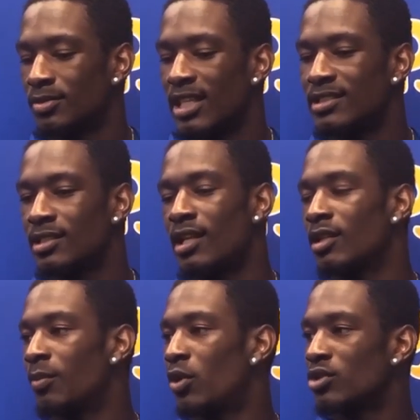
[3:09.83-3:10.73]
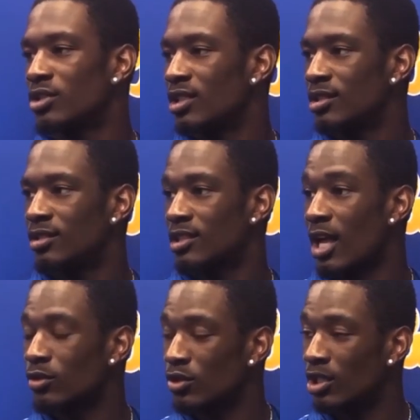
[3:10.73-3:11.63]
They seen I didn't post any because
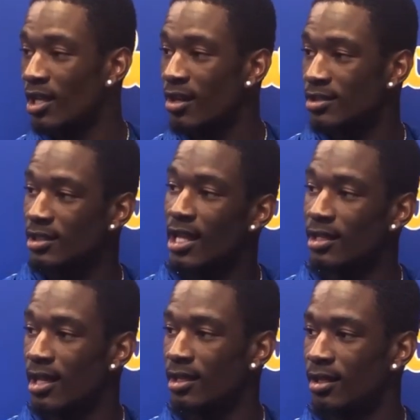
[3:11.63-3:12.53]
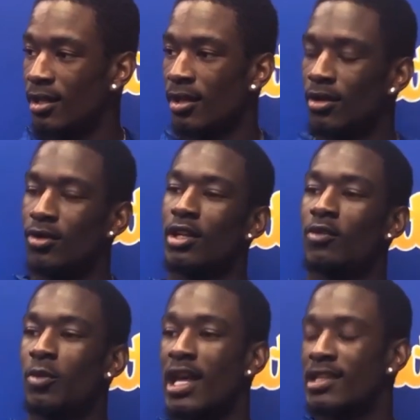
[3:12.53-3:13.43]
I was going to announce it that night or
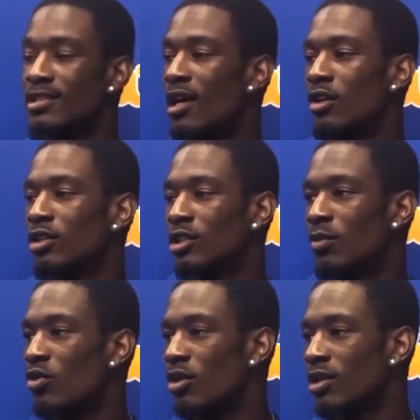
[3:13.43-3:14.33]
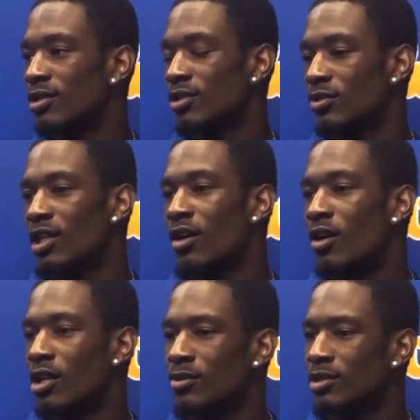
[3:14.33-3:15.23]
whatever. But I signed early in the morning, so they
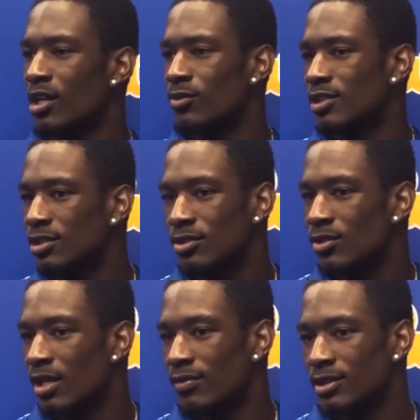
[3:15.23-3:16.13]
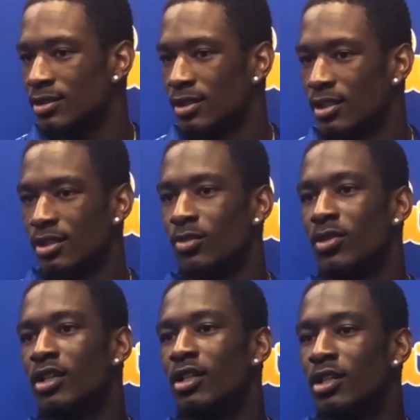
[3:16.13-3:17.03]
called. They were like, we seen you haven't
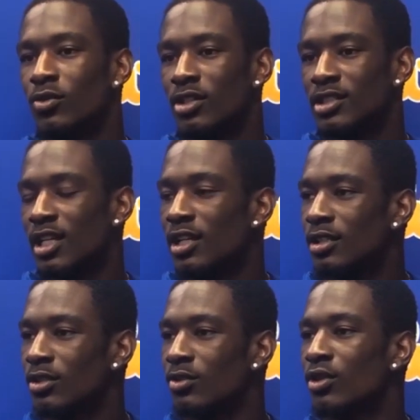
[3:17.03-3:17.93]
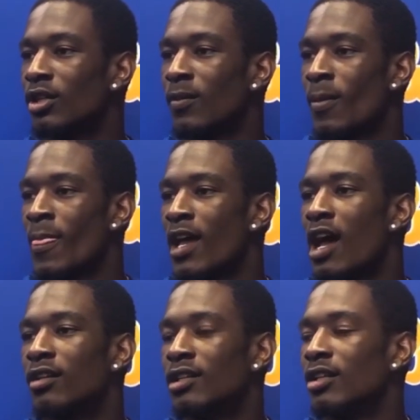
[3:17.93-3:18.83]
committed anywhere, signed anywhere.
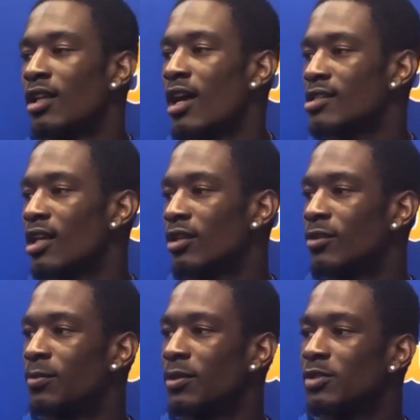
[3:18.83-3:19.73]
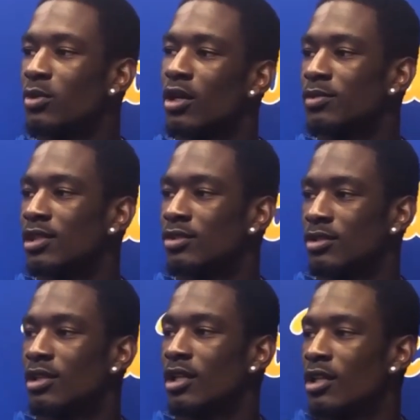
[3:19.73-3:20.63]
I was like, no, I signed to Pittsburgh. I'm just
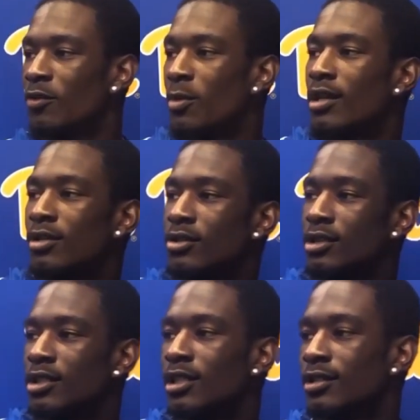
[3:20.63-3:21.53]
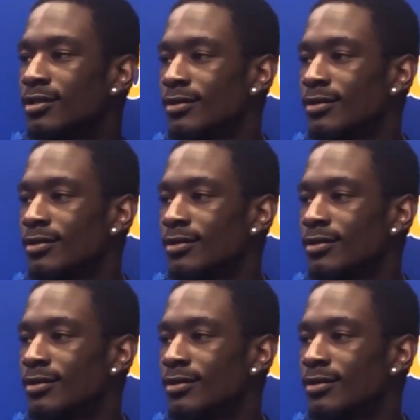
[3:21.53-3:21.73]
letting everybody know the name.